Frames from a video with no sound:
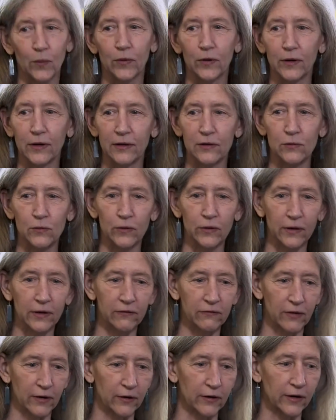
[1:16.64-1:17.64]
The book is
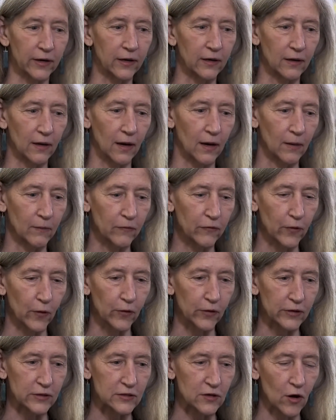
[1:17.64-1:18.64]
really very um,
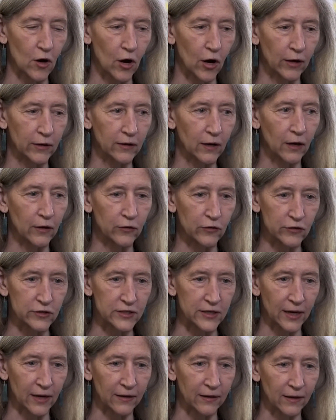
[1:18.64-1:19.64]
focused on
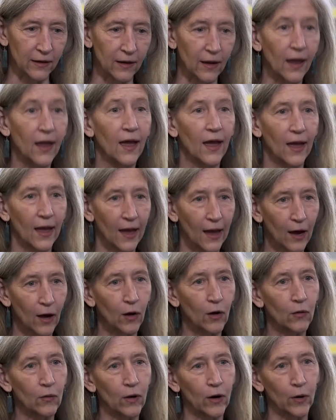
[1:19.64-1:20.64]
understanding
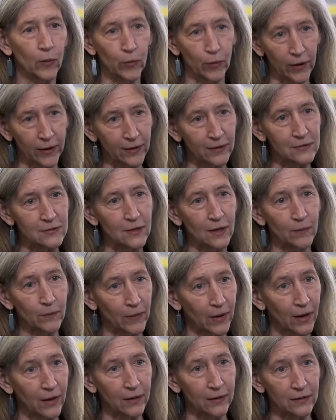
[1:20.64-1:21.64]
how our brains and
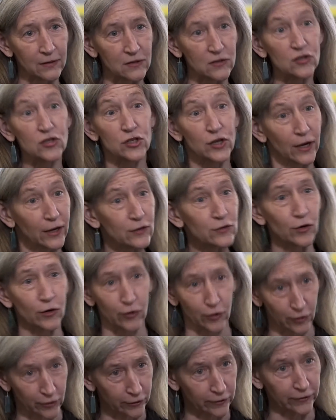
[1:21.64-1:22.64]
bodies change
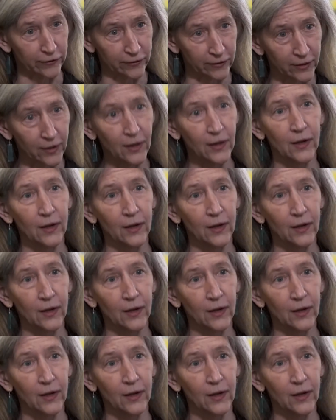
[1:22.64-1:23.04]
on art